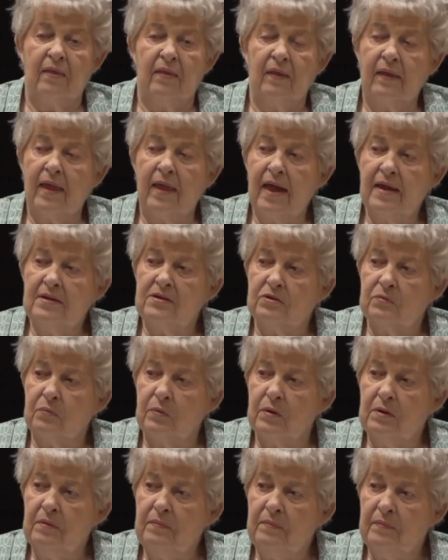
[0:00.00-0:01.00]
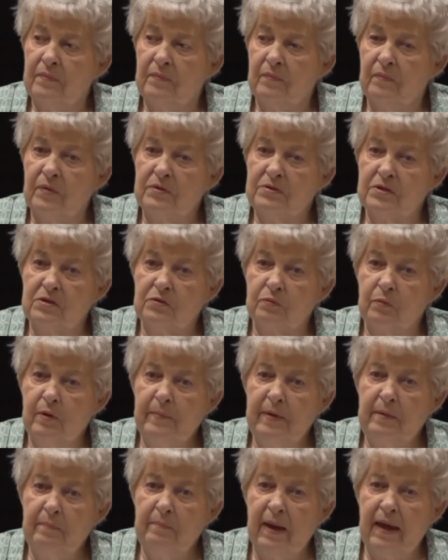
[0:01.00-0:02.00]
the last one was a
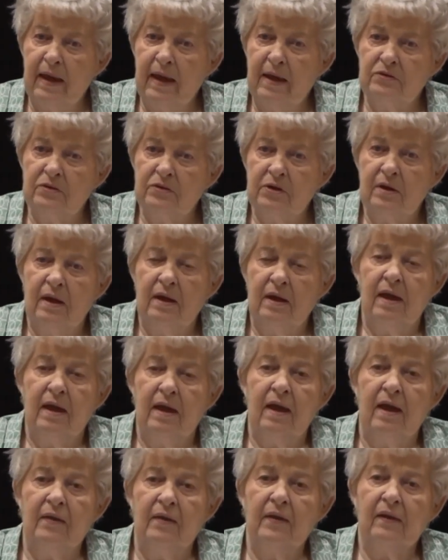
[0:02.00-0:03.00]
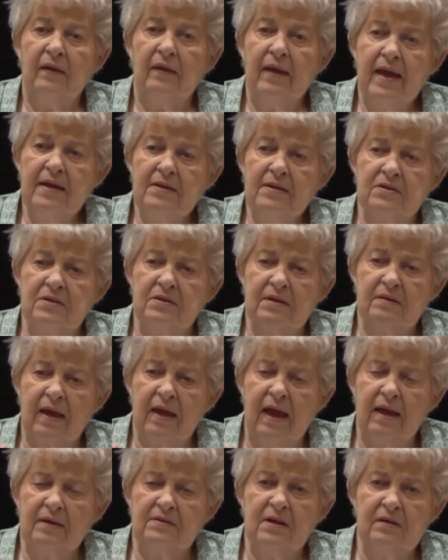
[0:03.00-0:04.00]
swimming badge, and the last
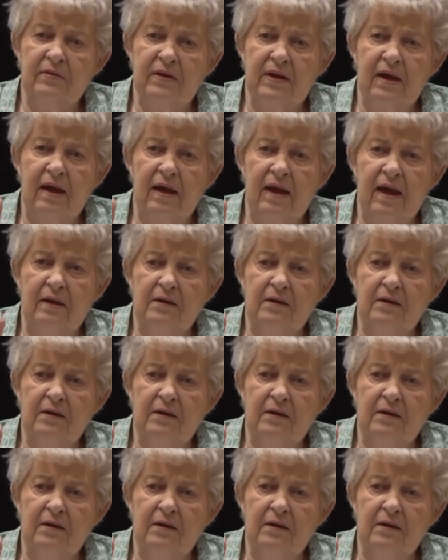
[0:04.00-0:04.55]
activity I